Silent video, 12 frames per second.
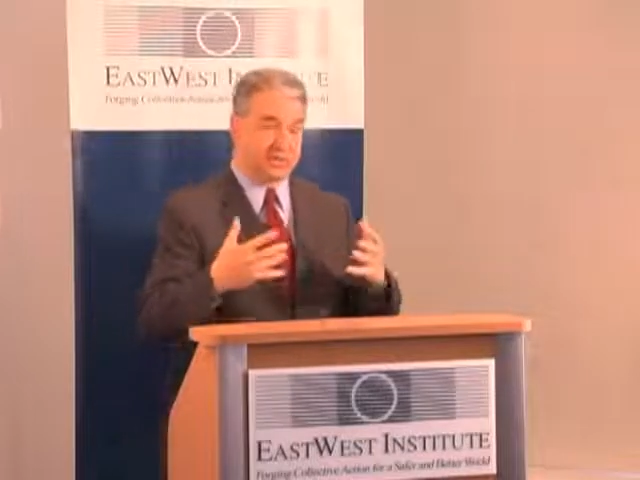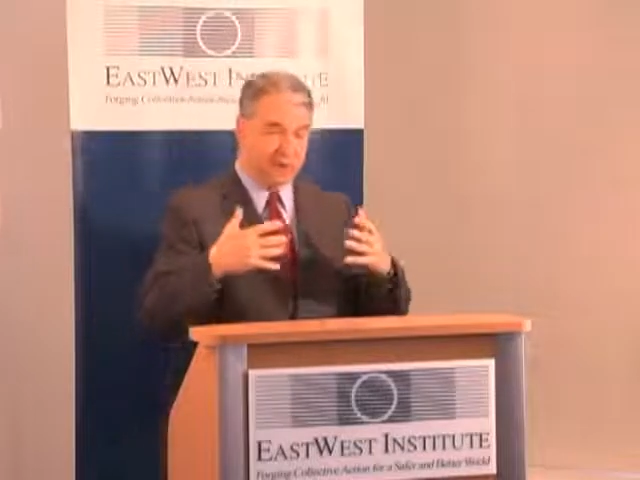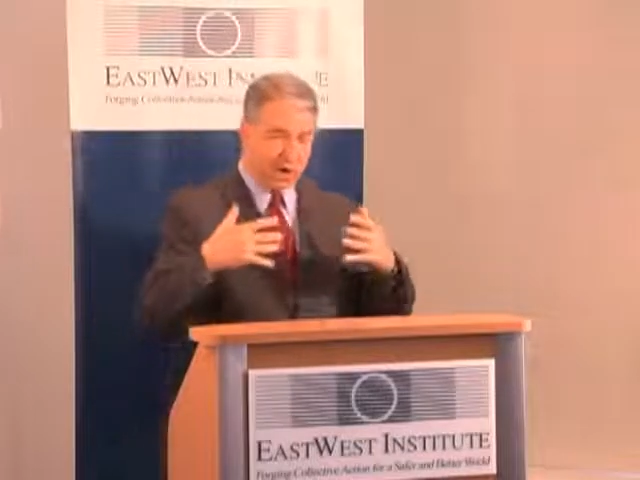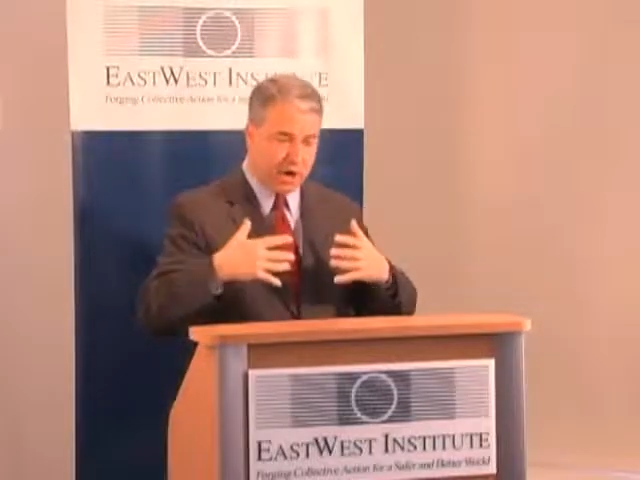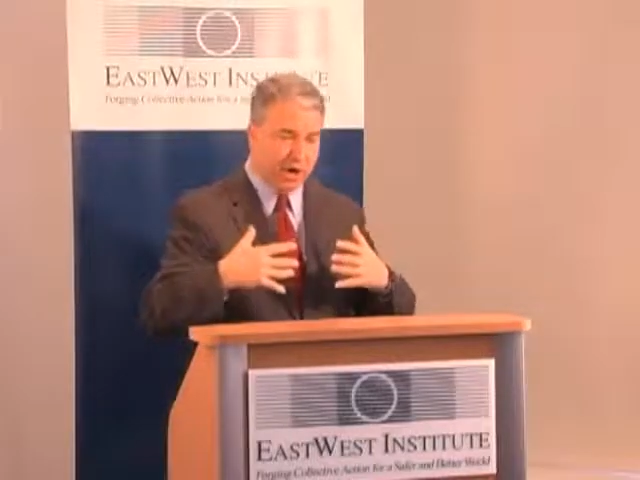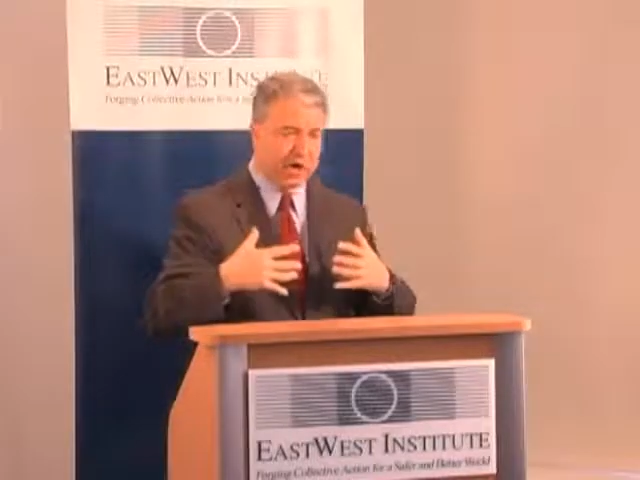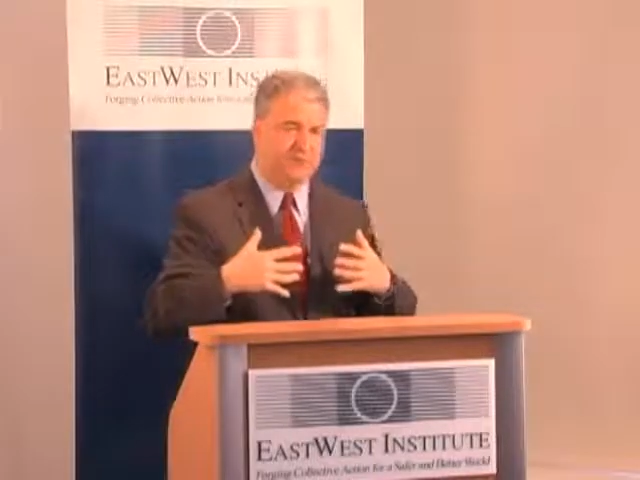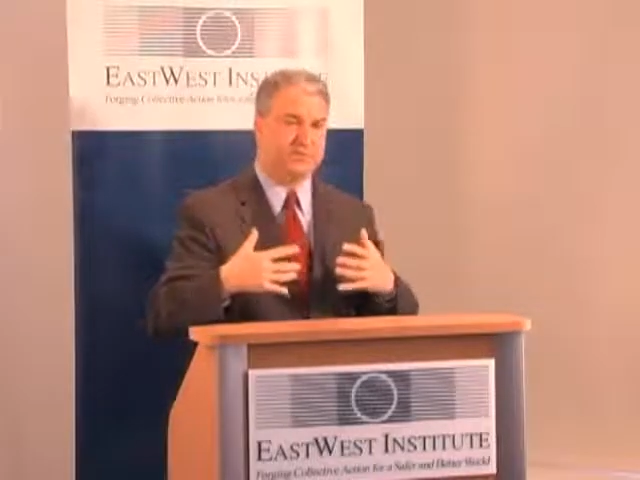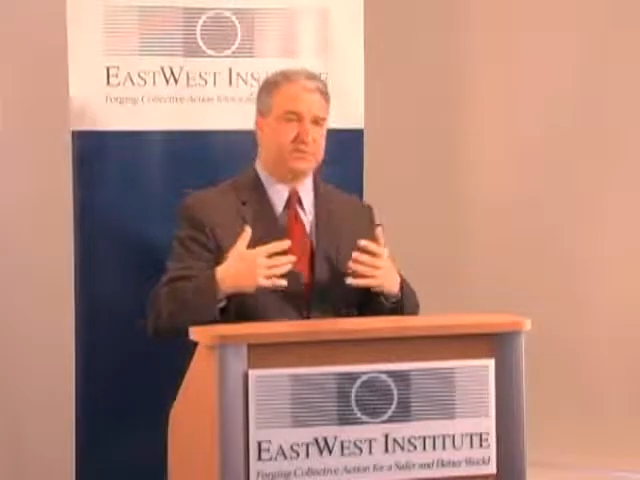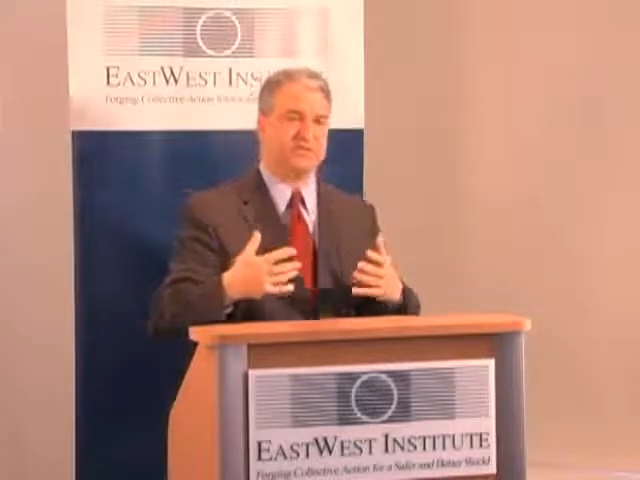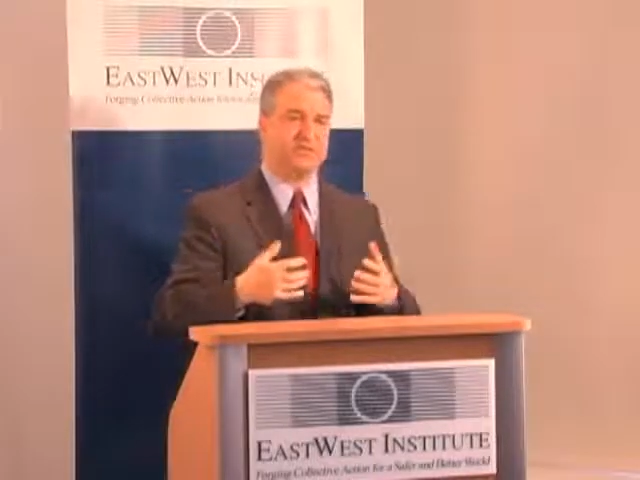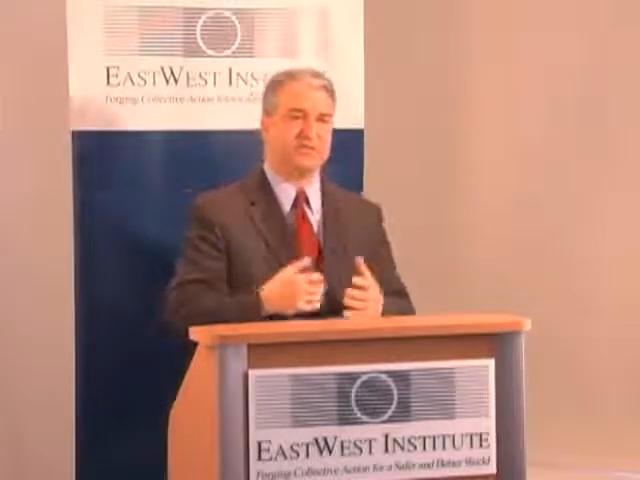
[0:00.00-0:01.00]
or that our
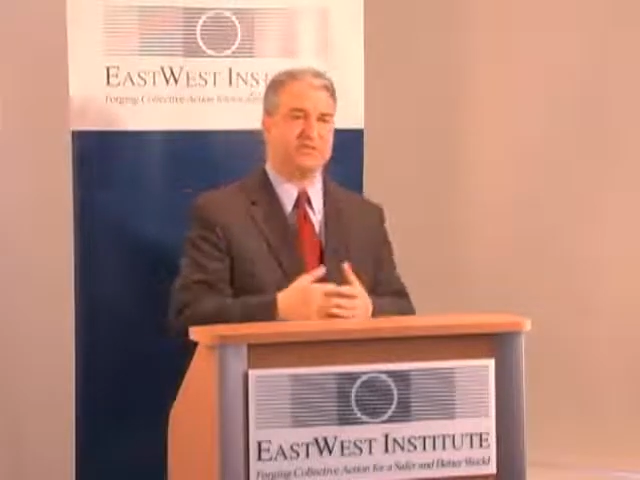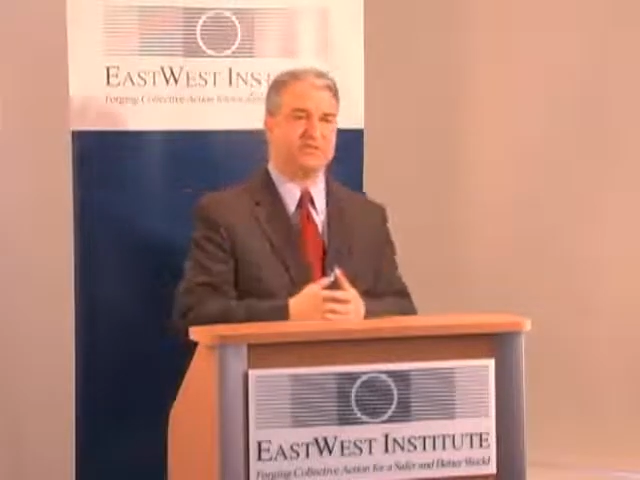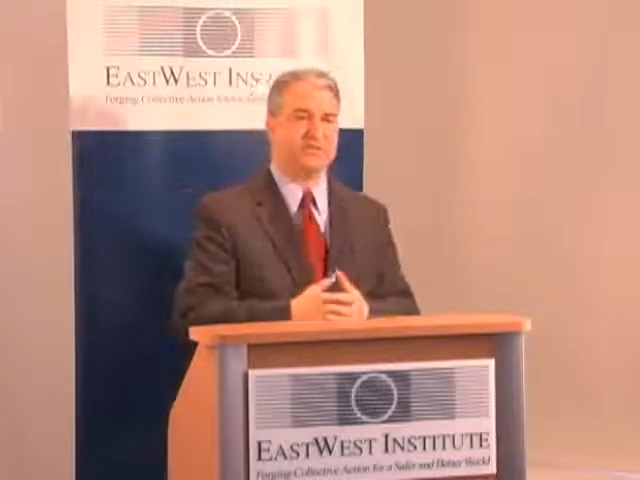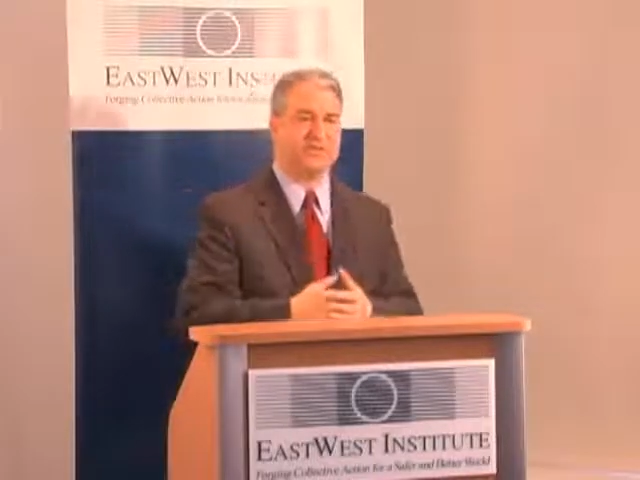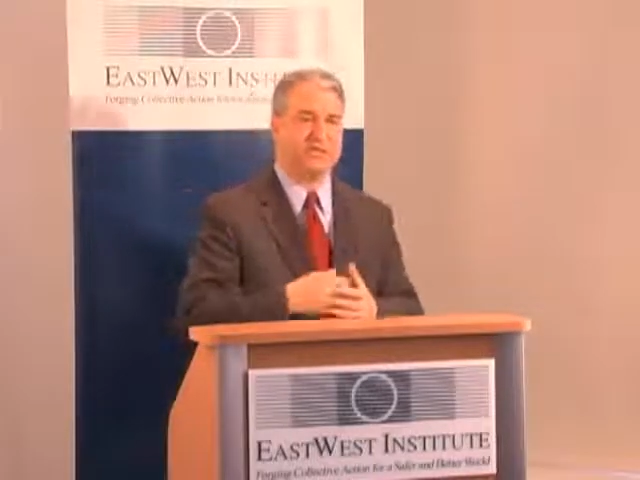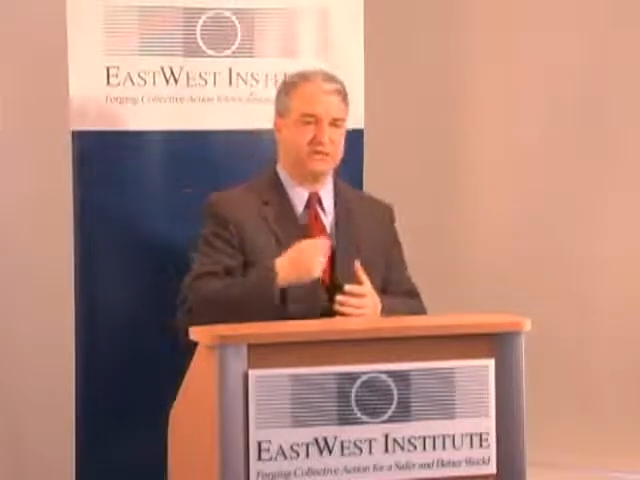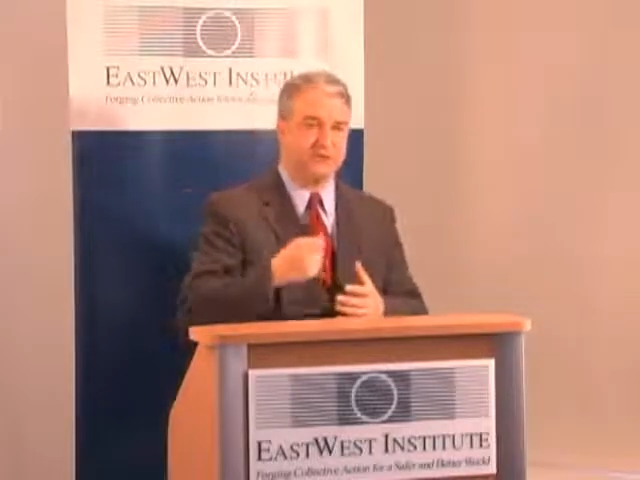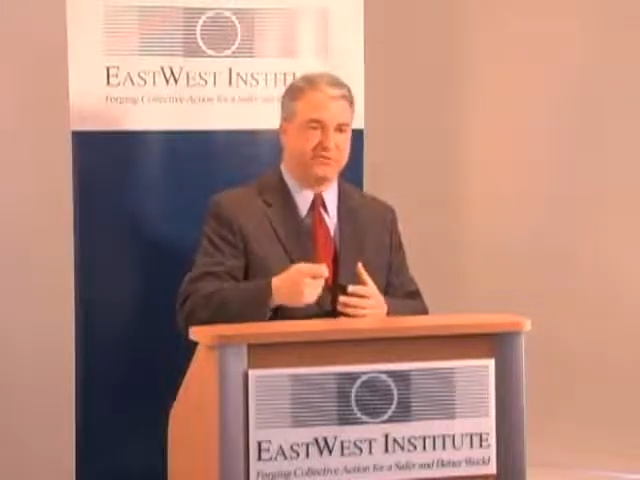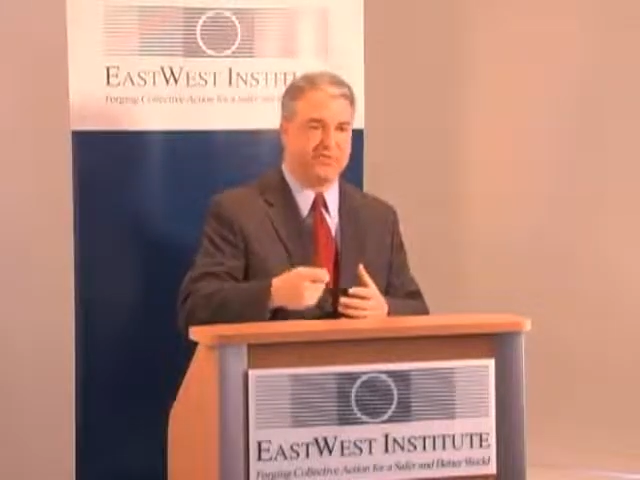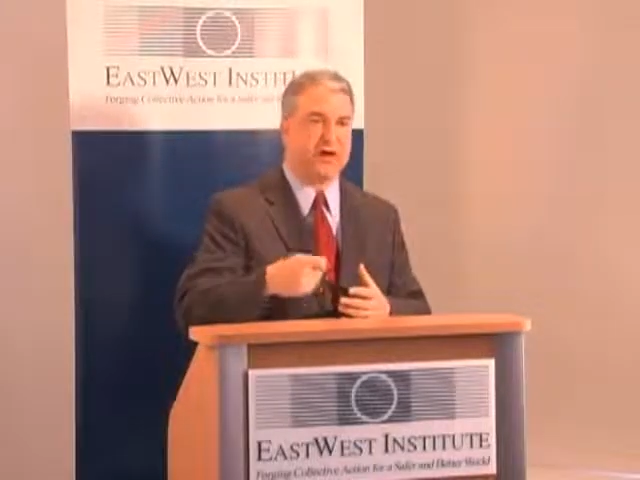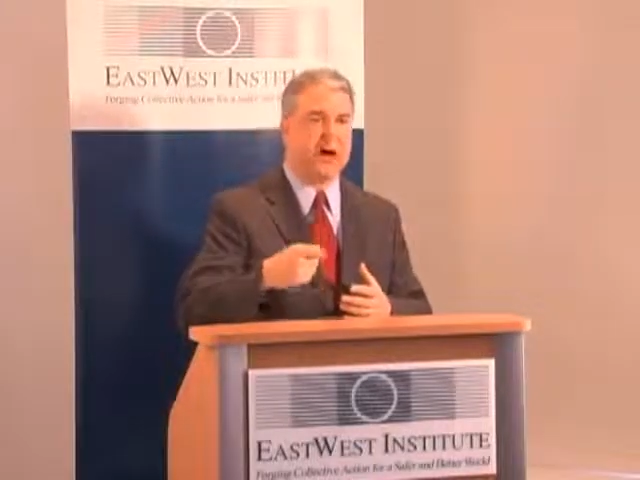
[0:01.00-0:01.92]
government specifically doesn't